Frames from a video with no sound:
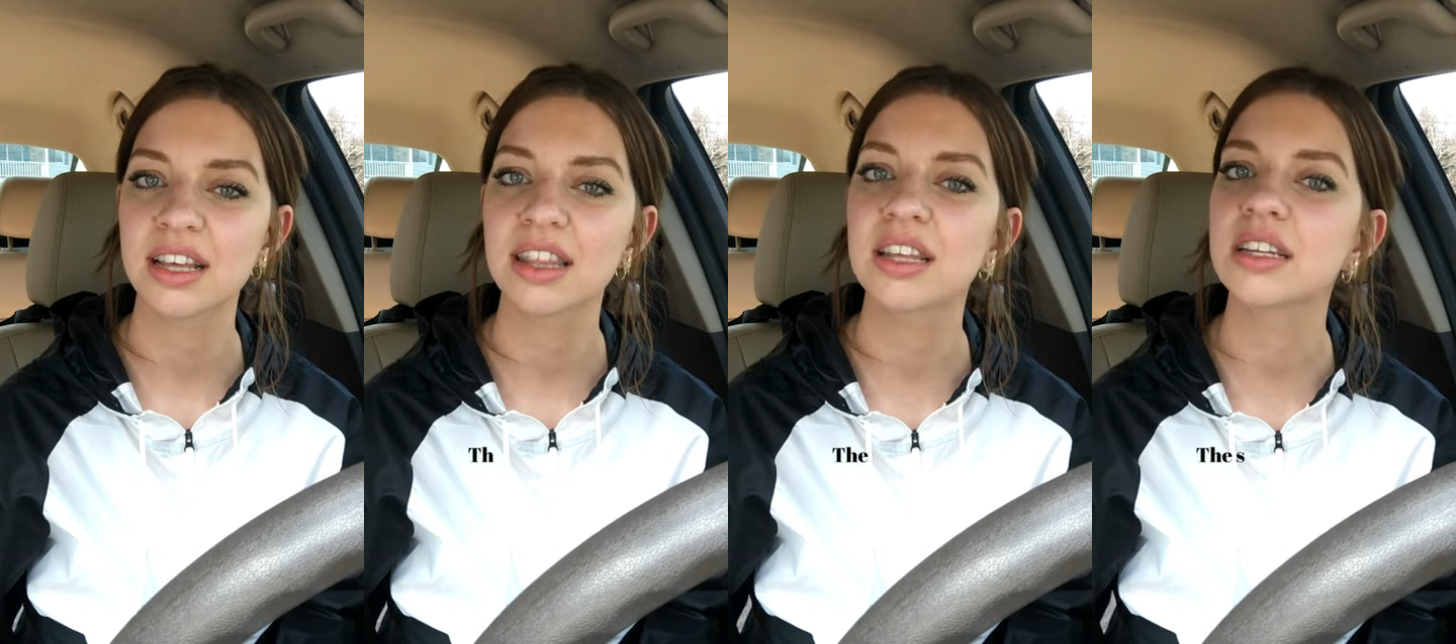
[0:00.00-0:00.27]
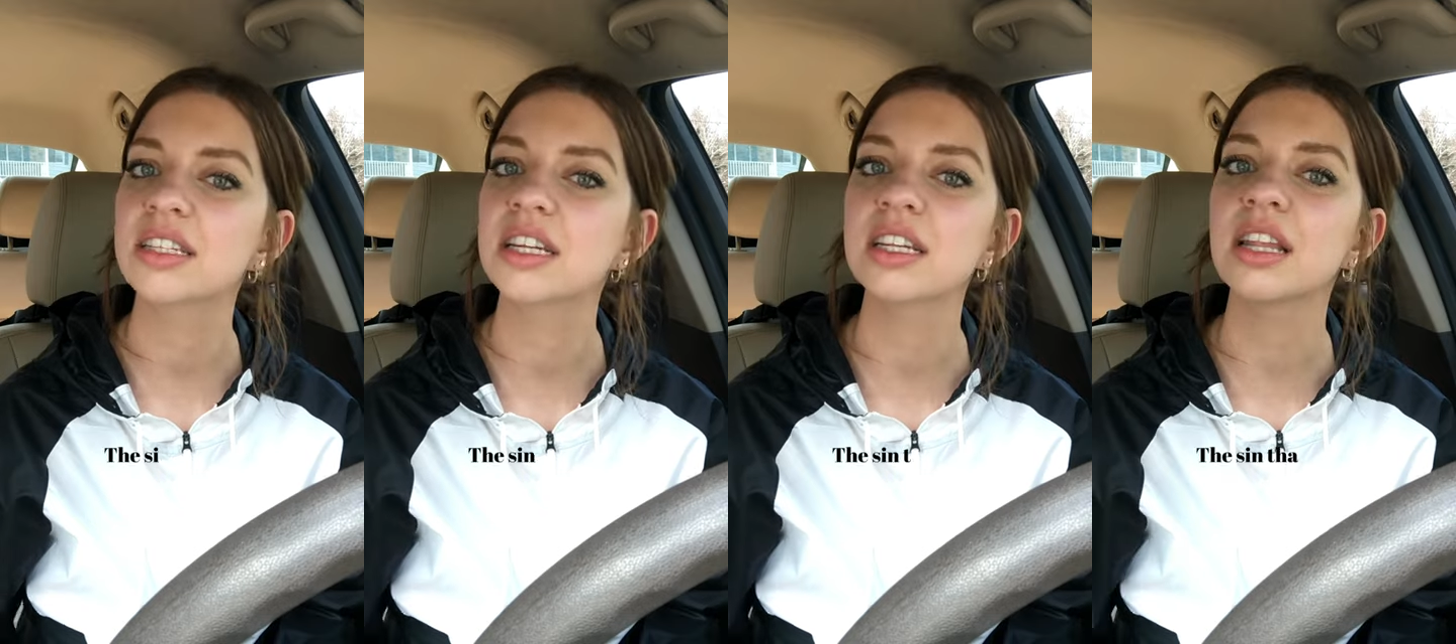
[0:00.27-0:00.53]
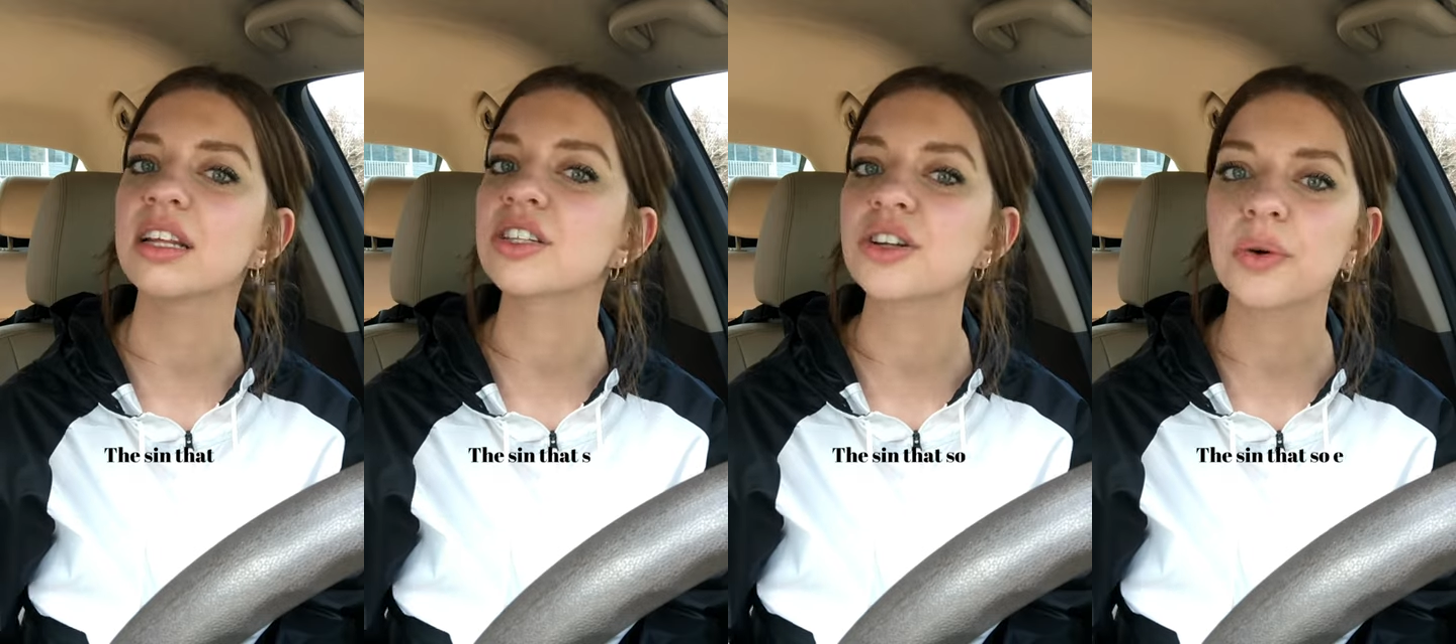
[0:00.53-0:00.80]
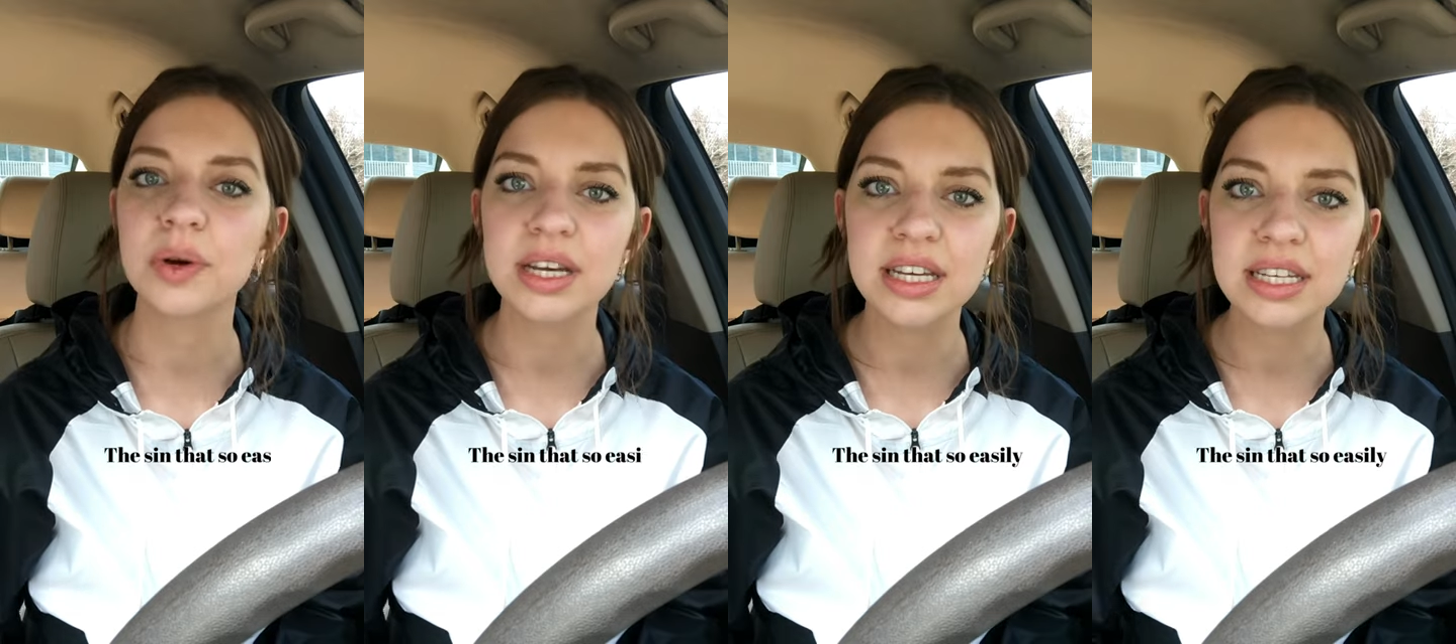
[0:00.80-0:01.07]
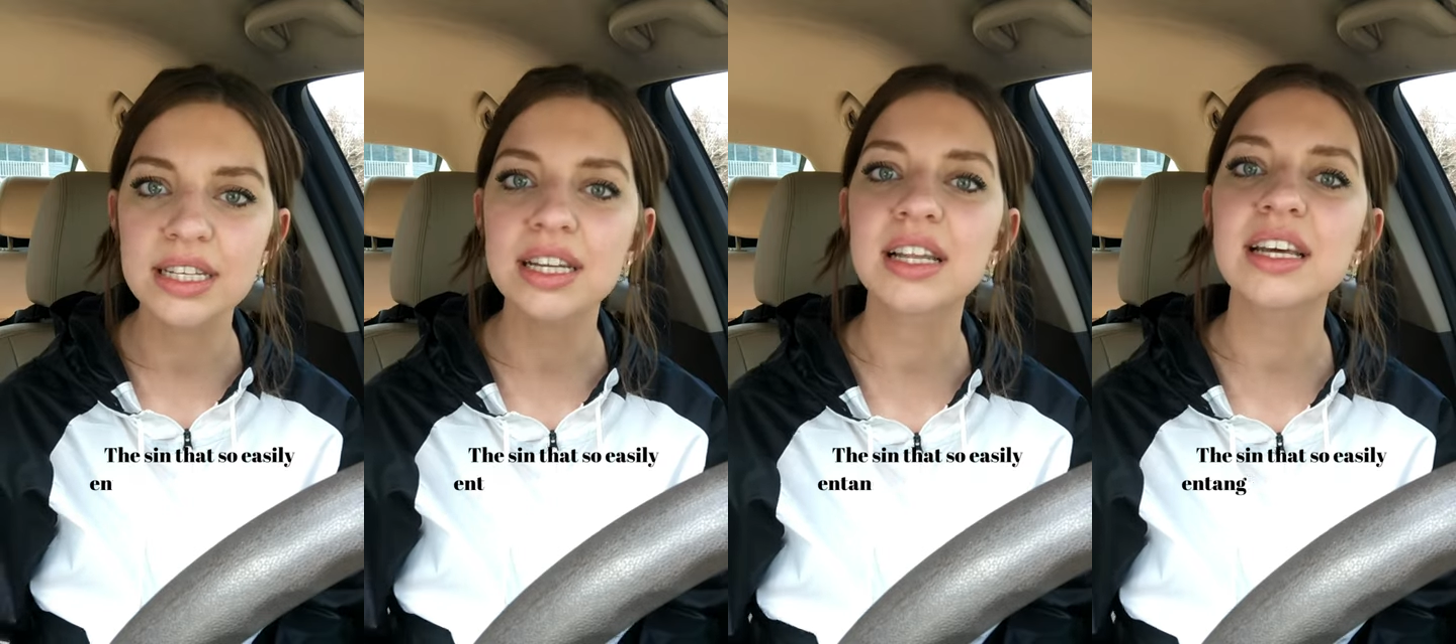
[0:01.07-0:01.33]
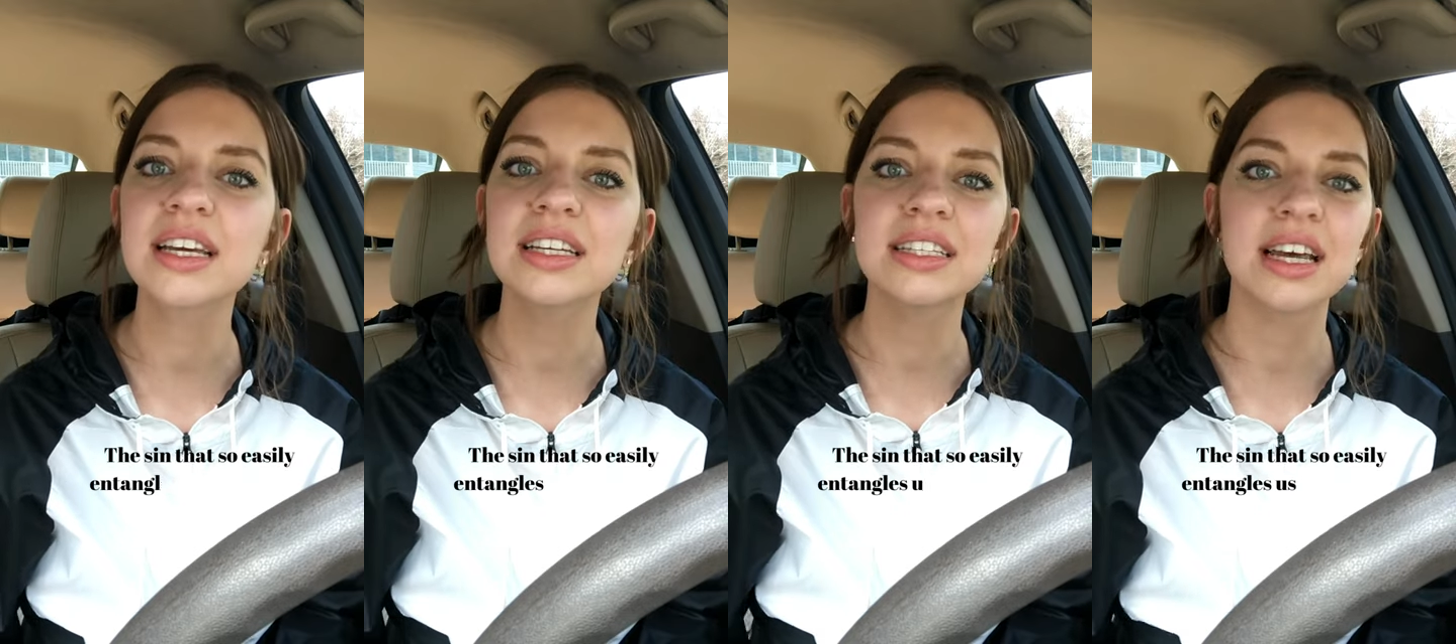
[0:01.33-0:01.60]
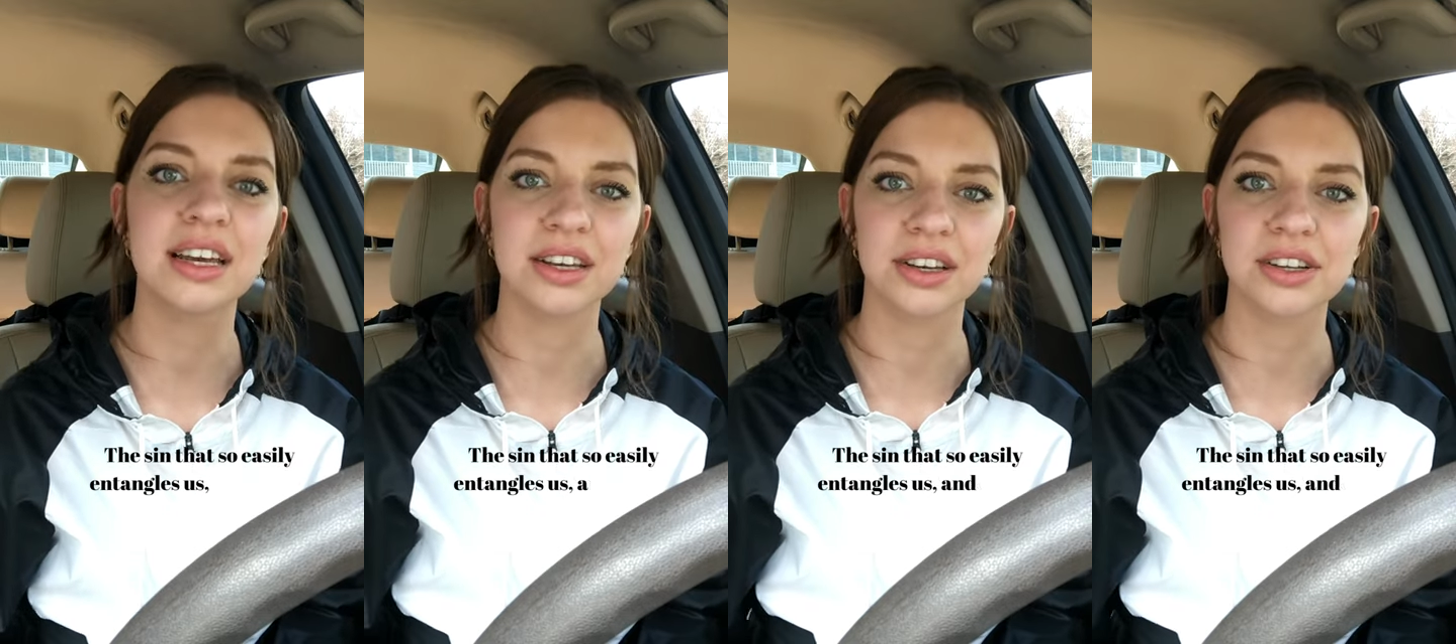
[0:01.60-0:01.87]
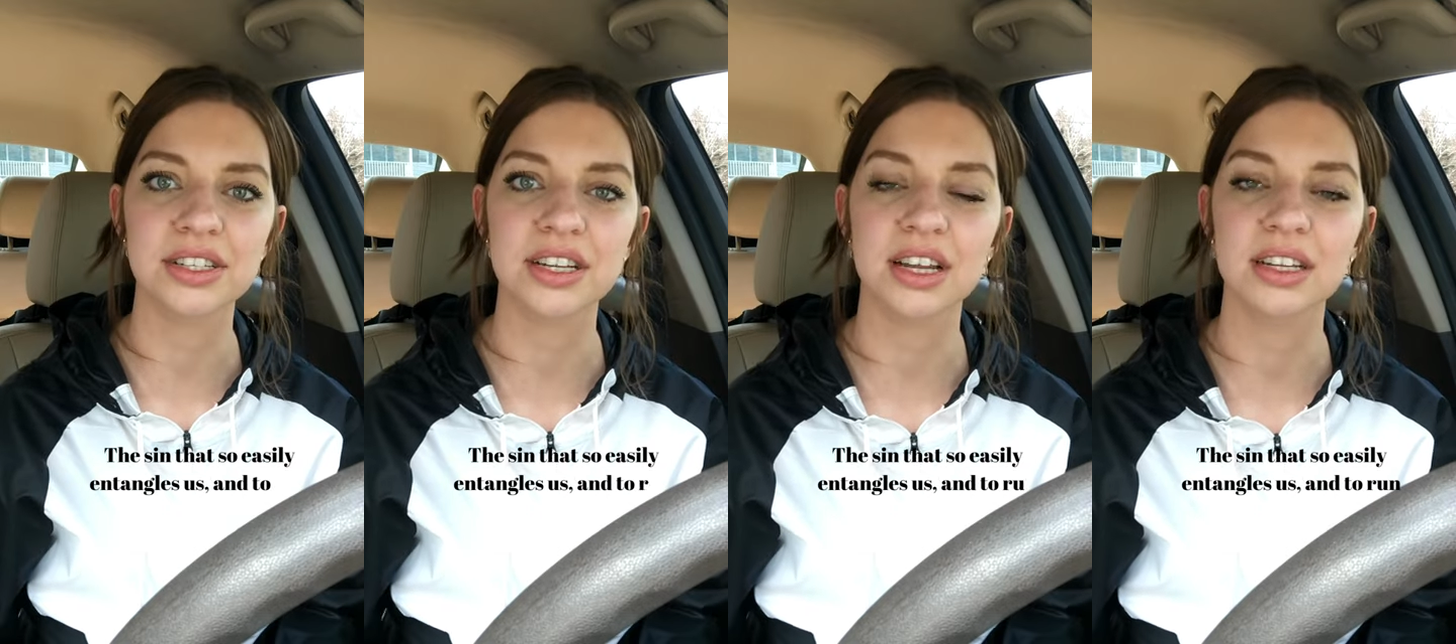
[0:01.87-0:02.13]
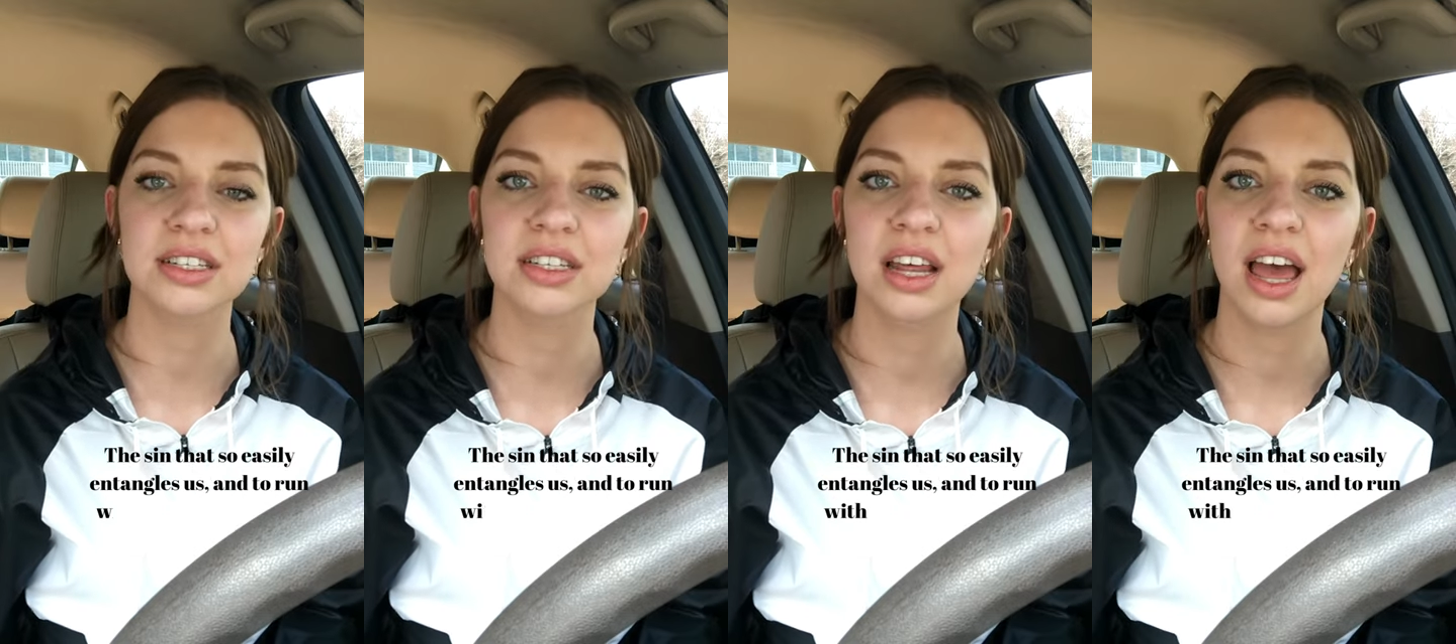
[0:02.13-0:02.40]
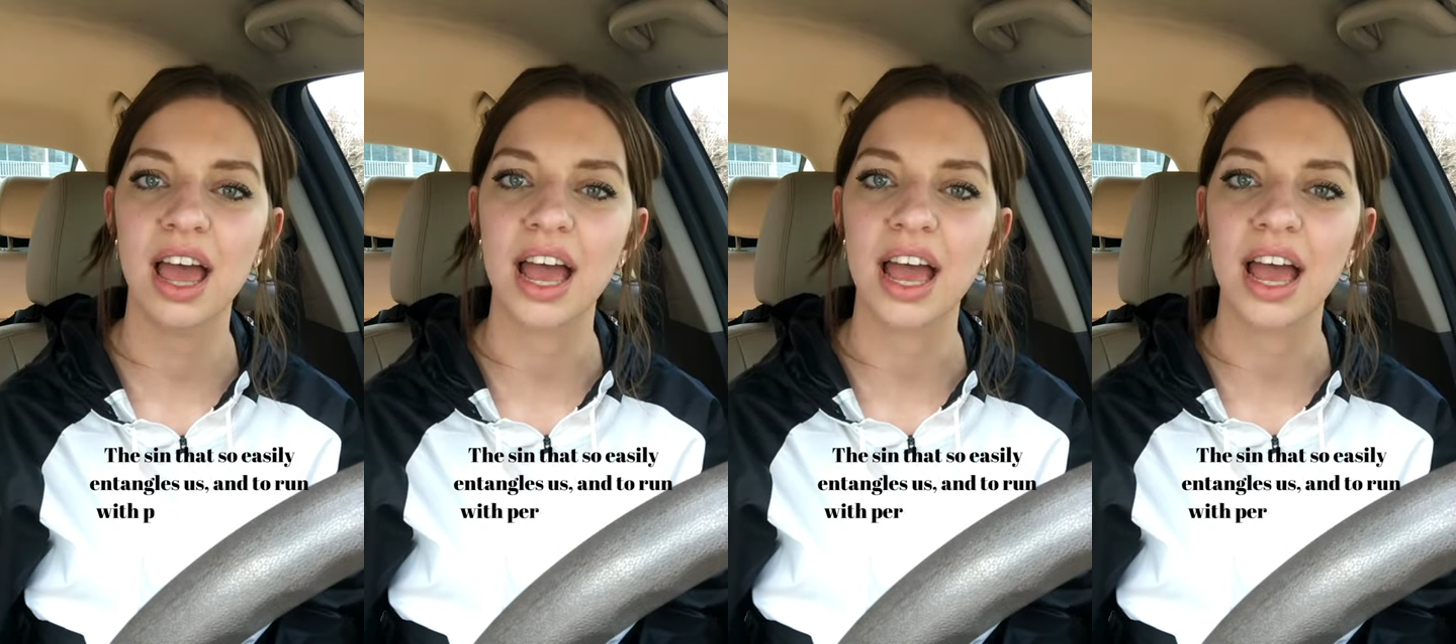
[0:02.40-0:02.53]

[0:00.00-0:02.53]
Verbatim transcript: the sin that so easily entangles us,